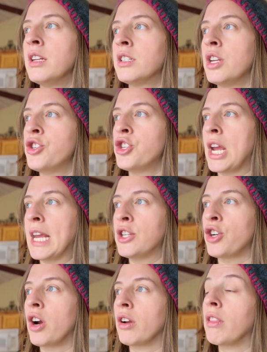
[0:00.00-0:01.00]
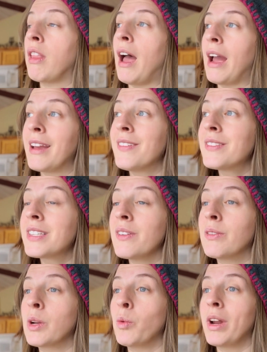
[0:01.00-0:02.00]
to change our lives,
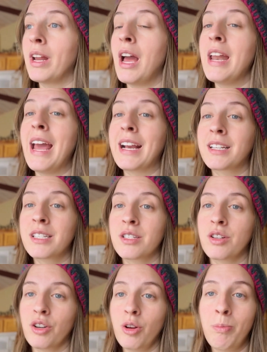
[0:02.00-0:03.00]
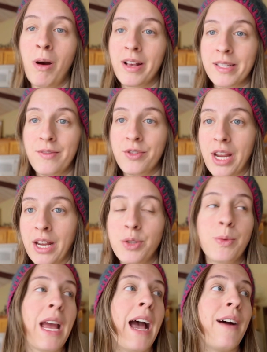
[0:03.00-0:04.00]
if we want an external positive change,
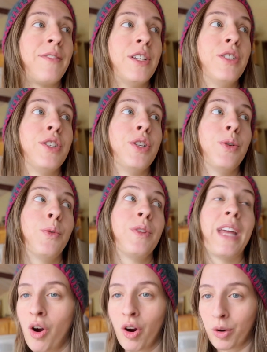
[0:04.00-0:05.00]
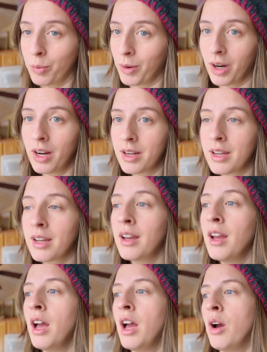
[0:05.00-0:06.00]
we have to do the hard work.
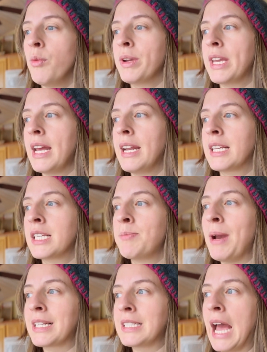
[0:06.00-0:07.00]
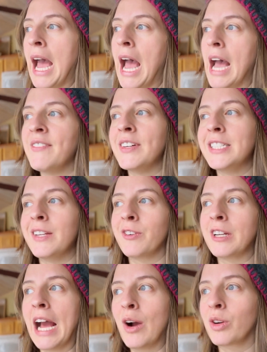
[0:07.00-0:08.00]
We can't expect to have a
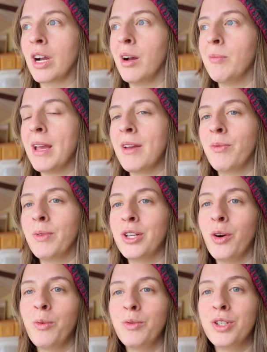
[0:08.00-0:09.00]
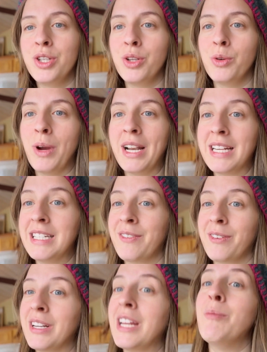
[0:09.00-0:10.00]
different outcome if we don't do any
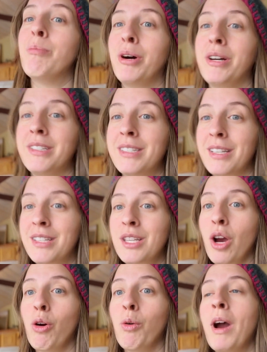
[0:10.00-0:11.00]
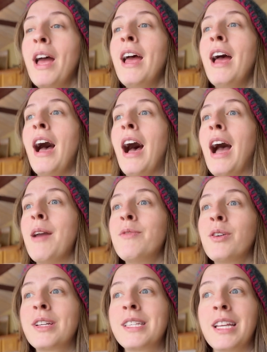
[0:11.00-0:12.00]
different inputs. So I'm
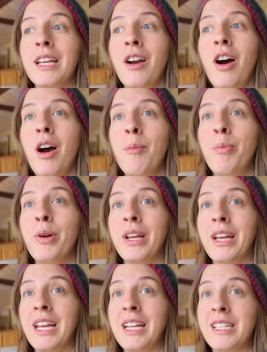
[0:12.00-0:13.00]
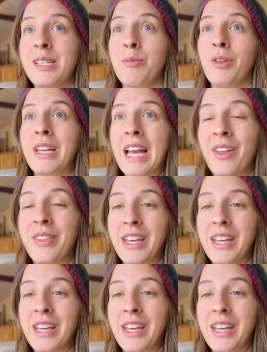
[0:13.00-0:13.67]
focusing on putting in some really healthy